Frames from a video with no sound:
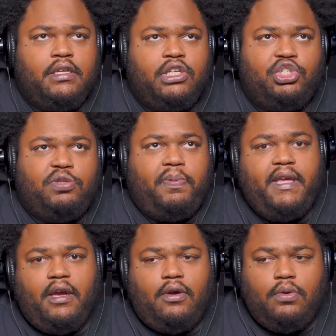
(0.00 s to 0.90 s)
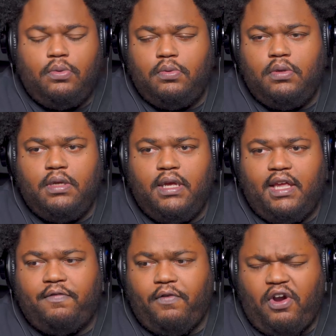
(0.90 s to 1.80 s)
speak on
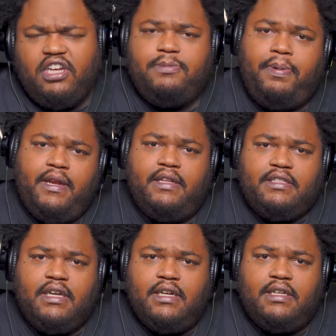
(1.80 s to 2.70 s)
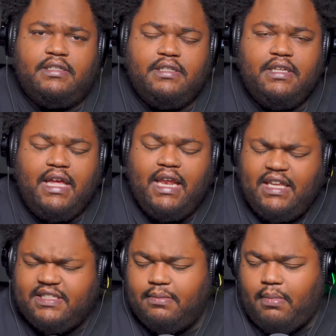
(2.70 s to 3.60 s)
as far as pentatonics, at
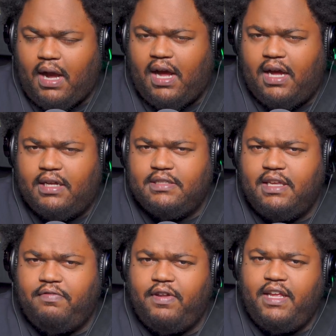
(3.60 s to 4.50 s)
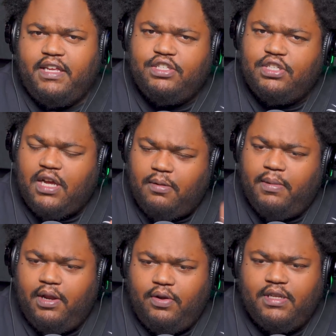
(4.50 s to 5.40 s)
least in my eyes. If it is,
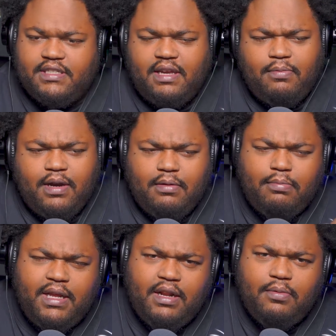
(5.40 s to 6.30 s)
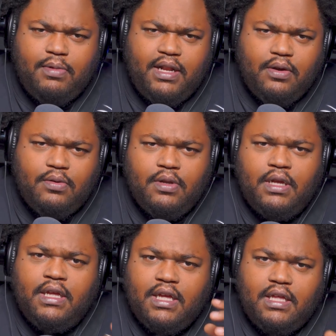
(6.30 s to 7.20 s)
coming on and say, well, we don't,
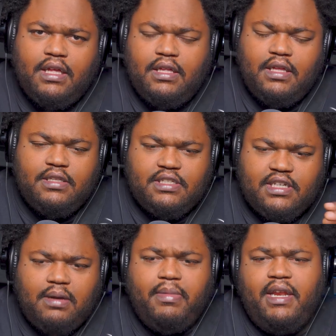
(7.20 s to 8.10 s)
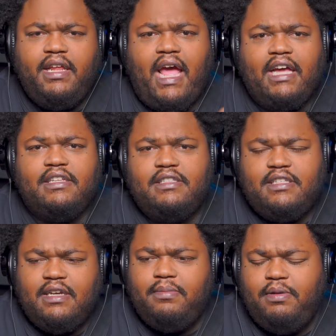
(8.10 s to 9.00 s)
just come in and
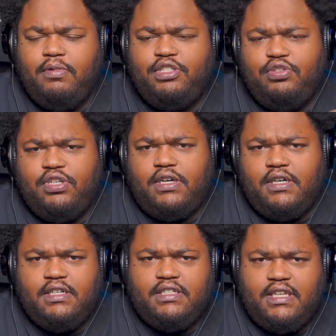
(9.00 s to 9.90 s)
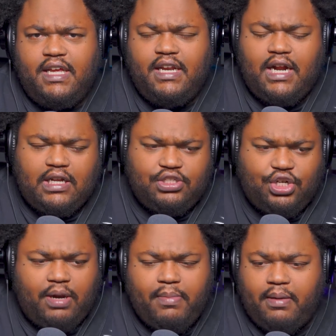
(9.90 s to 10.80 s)
tell me what you don't understand, and I'll
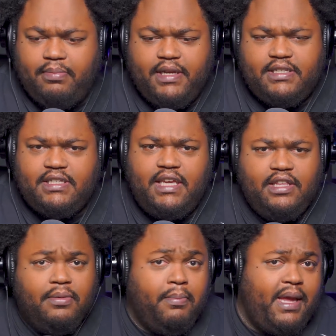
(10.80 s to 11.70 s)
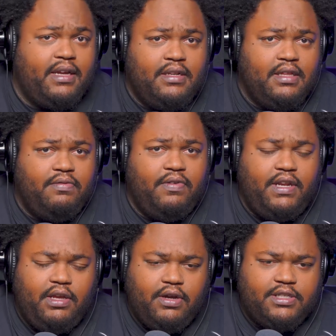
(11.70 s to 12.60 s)
try my best to either make another
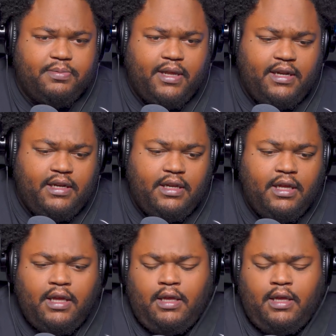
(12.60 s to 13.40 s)
video explaining it